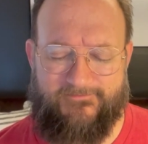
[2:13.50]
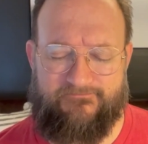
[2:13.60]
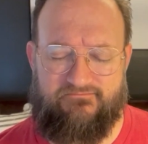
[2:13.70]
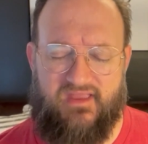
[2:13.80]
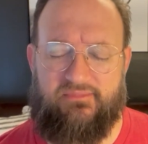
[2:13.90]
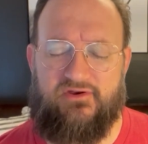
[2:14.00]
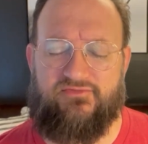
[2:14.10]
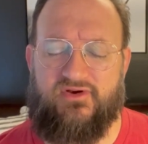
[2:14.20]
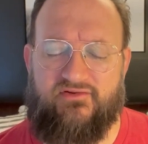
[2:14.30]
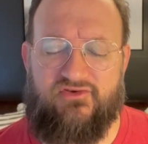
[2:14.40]
Maybe you're
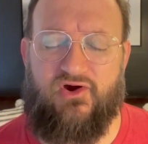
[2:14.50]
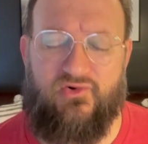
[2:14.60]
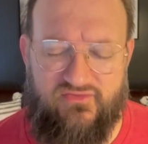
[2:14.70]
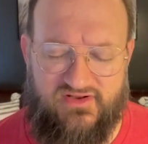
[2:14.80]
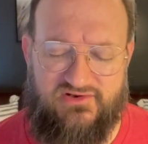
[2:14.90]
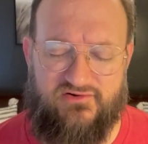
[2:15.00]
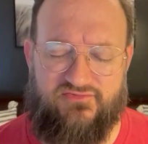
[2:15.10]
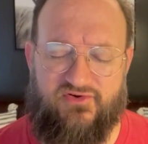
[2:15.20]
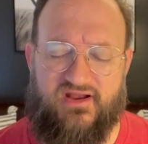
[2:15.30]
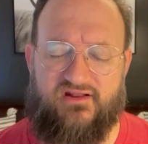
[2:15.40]
afraid of COVID. You're
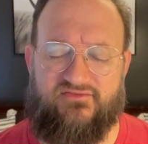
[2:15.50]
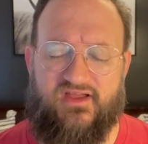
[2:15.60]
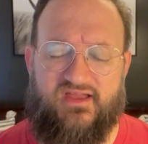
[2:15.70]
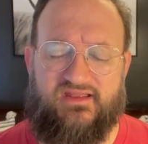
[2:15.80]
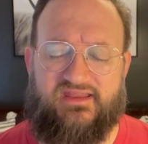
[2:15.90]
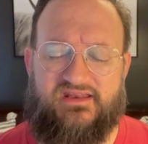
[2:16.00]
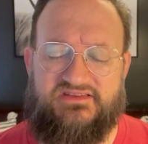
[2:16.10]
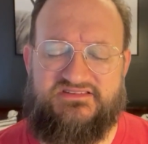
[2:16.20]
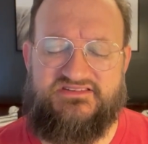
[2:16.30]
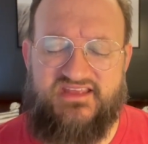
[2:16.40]
afraid of getting
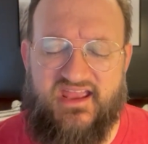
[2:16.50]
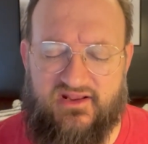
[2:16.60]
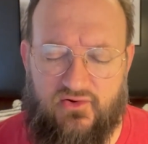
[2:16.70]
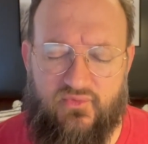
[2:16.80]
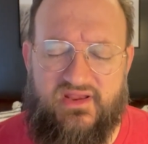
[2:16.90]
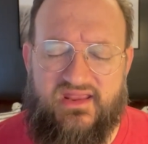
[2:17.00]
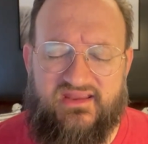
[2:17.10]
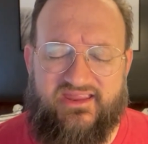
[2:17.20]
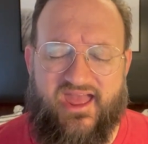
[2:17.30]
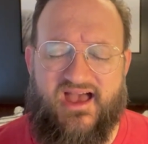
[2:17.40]
sick. Lord, we
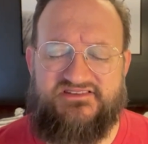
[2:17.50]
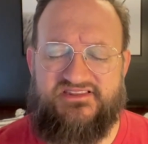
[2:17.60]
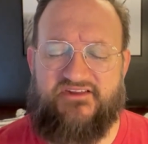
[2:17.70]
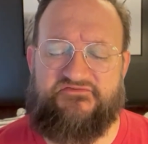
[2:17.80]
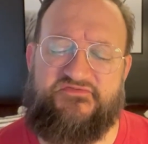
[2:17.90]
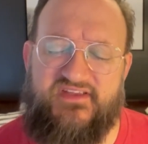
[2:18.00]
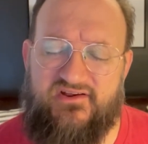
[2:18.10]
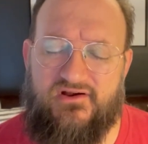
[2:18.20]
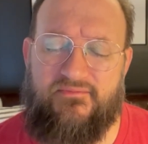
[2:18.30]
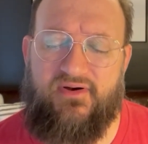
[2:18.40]
cast that
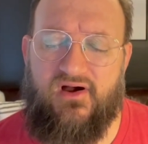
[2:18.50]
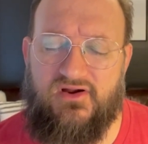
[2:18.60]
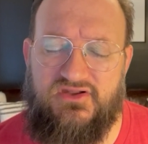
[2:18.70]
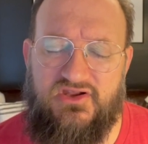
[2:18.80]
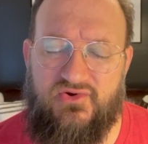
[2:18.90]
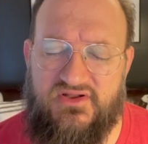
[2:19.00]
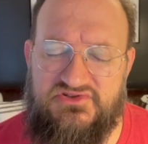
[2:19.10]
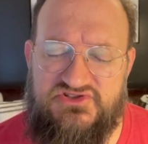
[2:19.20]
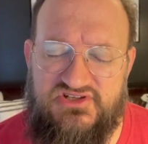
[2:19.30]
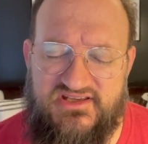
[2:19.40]
fear upon you
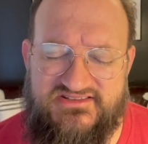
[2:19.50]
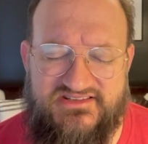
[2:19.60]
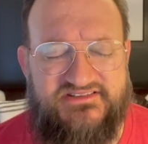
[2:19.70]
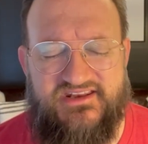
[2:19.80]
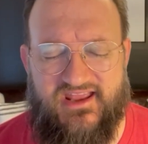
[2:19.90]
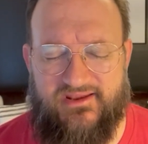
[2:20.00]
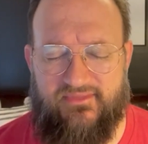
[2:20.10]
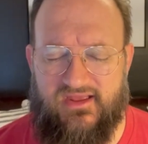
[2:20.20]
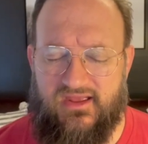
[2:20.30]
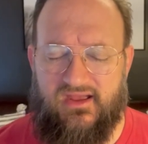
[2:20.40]
in Jesus' name.
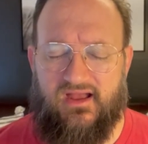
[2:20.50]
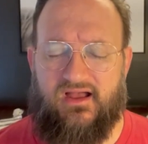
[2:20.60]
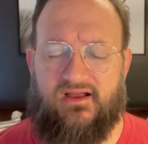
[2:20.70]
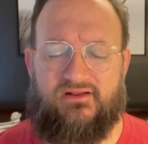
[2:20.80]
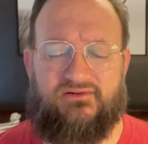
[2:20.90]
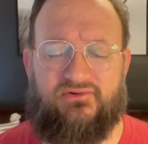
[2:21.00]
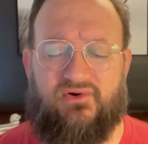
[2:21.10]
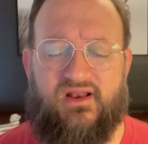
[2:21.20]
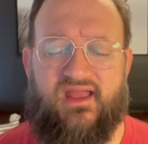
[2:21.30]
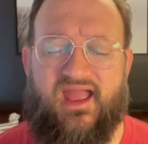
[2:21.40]

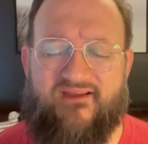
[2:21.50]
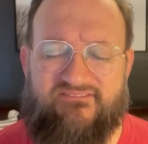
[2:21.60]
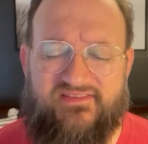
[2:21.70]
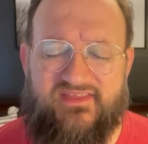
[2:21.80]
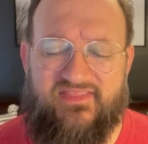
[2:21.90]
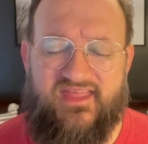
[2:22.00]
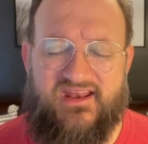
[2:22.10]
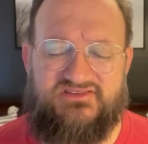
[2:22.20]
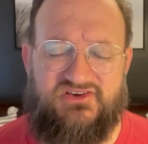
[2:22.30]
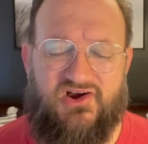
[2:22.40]
Lord, everything that
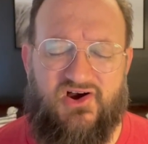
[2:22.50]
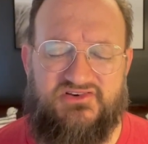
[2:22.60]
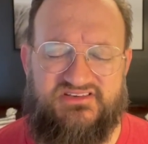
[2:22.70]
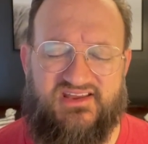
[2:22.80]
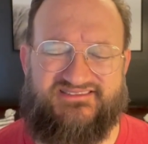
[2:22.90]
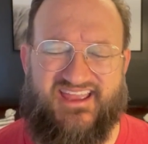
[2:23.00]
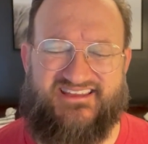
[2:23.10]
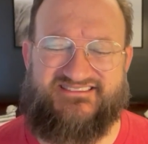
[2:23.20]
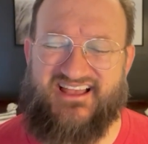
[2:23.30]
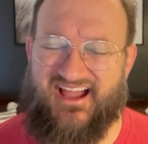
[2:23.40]
is causing us
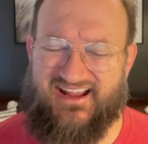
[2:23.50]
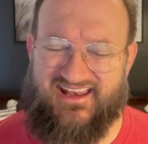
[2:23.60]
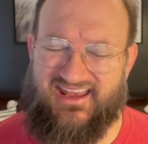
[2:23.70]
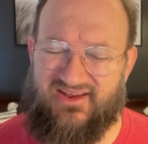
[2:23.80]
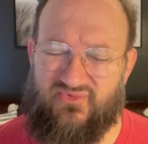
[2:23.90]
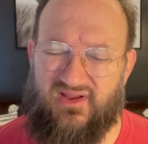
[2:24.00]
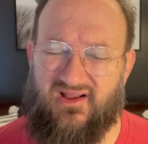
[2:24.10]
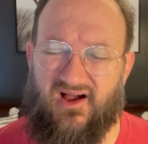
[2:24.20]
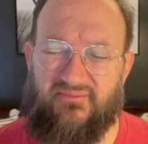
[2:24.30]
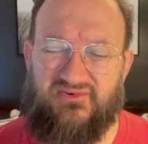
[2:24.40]
anxiety, we
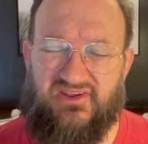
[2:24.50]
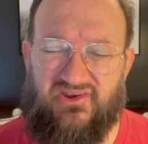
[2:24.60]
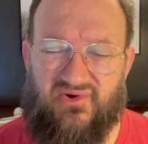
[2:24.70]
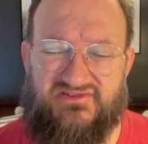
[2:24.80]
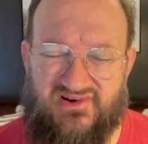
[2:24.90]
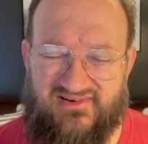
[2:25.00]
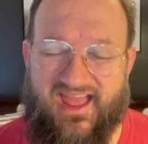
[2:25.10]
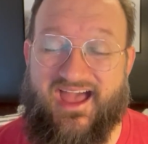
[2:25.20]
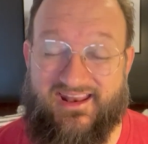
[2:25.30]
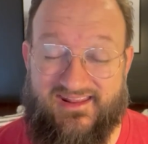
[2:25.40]
come to you as our
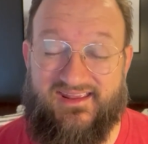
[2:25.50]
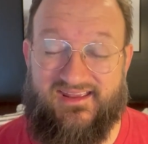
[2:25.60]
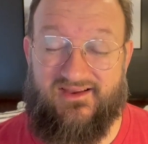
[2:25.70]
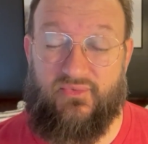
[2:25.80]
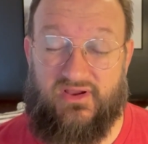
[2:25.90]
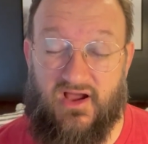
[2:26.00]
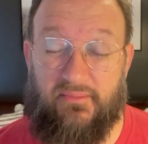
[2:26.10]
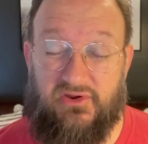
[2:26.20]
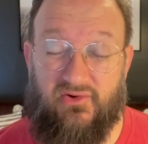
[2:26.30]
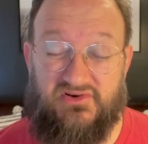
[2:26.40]
dad. We
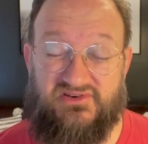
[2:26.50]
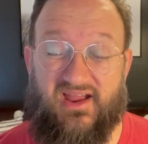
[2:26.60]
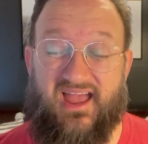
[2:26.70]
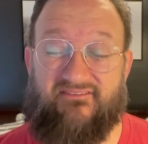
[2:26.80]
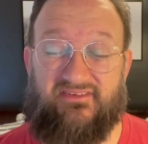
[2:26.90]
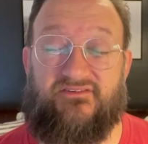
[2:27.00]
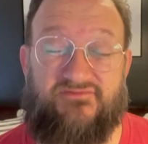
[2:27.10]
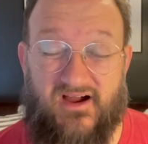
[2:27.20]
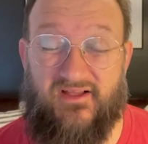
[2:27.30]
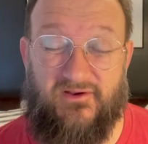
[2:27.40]
come to you as our Heavenly
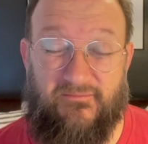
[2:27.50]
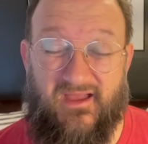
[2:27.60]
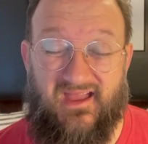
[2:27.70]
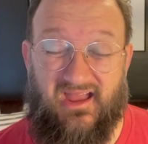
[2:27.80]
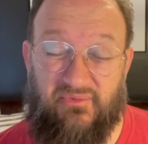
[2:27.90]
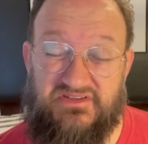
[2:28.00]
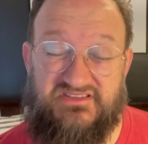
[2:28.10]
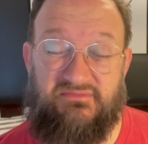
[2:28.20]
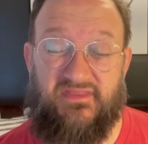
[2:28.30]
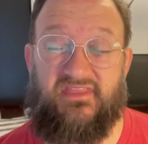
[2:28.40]
Father, and we
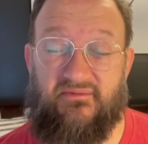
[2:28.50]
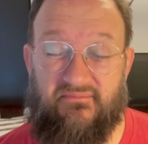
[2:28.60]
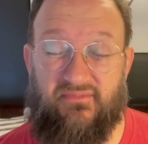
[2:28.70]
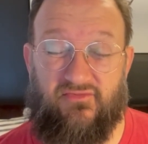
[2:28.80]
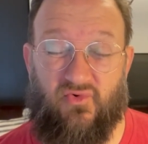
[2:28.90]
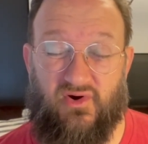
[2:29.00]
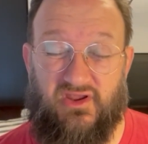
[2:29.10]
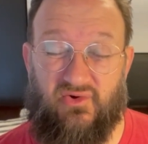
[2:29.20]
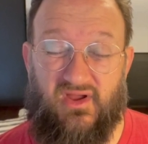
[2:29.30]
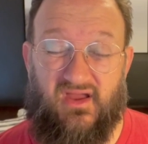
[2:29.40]
submit them before
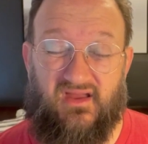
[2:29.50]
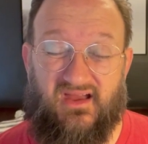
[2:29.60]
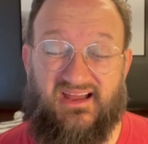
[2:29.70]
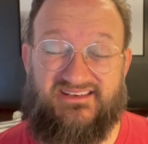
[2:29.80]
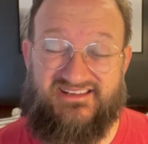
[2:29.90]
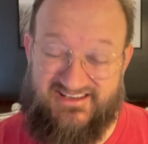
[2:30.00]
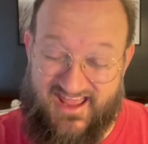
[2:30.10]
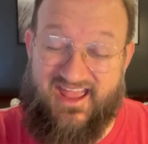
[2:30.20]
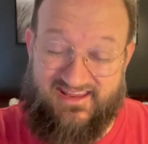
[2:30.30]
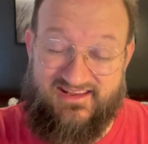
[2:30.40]
you.
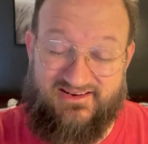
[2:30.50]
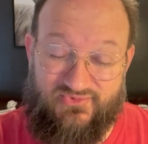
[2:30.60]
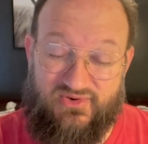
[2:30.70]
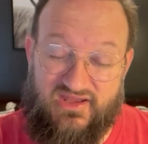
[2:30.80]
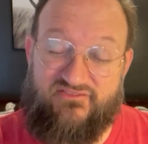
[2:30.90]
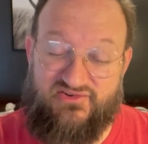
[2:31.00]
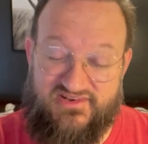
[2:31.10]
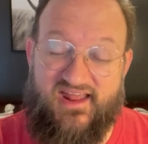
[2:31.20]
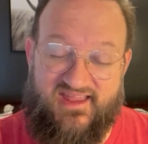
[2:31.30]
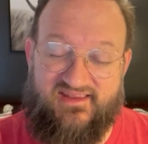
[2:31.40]
Today, we give you
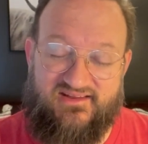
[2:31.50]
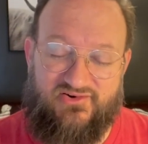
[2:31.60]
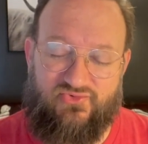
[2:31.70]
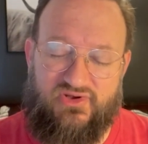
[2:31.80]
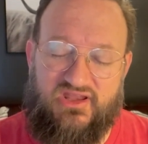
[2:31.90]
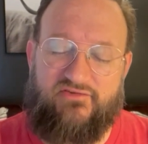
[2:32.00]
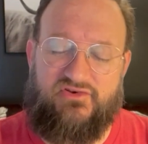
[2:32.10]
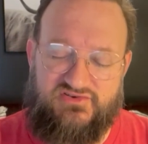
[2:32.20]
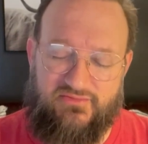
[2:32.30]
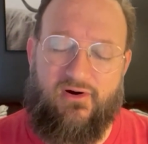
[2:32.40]
today. We give
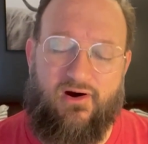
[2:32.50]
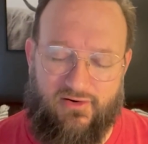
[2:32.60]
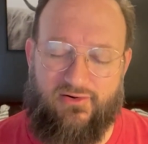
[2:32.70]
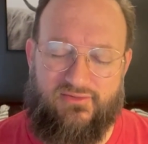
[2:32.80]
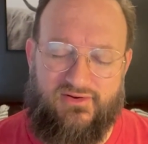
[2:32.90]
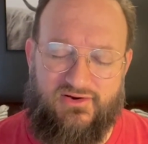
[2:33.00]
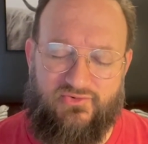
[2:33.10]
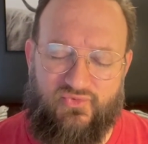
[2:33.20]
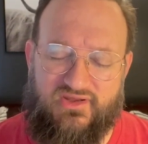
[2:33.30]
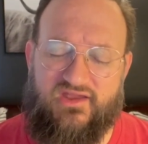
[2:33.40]
you tomorrow.
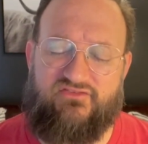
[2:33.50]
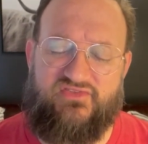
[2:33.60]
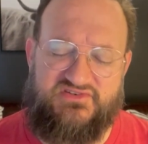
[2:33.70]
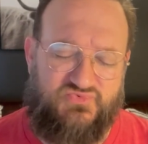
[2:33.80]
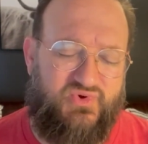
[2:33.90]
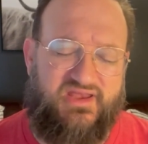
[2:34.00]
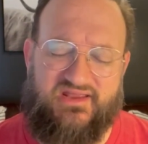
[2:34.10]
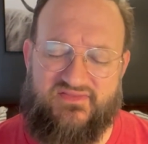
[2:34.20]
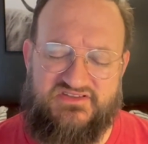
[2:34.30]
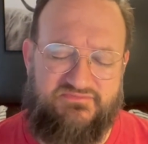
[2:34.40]
We give you this week
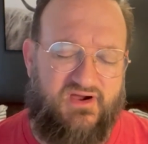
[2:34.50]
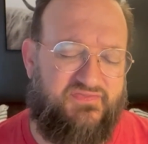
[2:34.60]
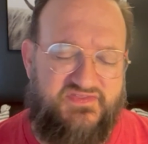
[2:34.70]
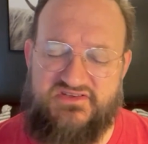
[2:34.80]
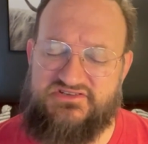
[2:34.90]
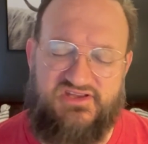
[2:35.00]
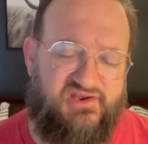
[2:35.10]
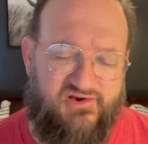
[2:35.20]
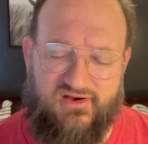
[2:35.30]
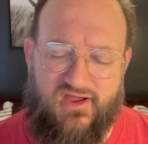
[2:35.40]
and this month and this
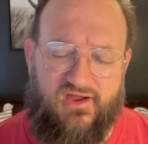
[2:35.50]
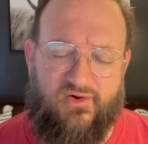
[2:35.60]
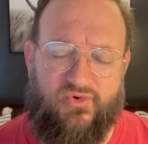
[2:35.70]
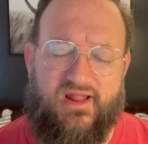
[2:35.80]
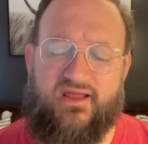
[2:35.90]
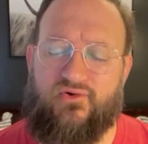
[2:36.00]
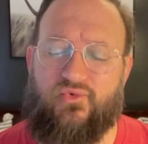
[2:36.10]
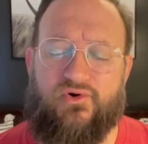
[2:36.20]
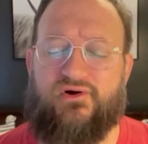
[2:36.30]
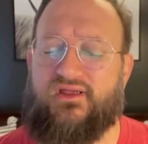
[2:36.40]
year. We're not going
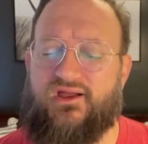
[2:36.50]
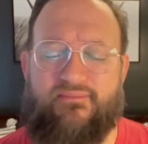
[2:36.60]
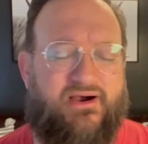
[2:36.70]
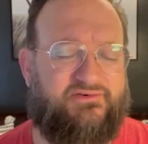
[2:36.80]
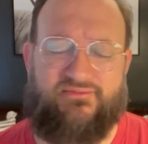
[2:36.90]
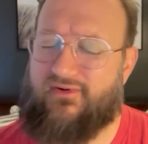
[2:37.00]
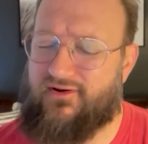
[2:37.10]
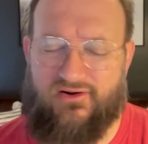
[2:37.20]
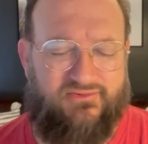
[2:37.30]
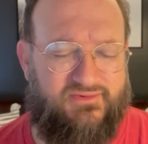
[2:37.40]
to worry about
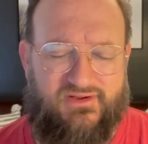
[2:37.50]
tomorrow,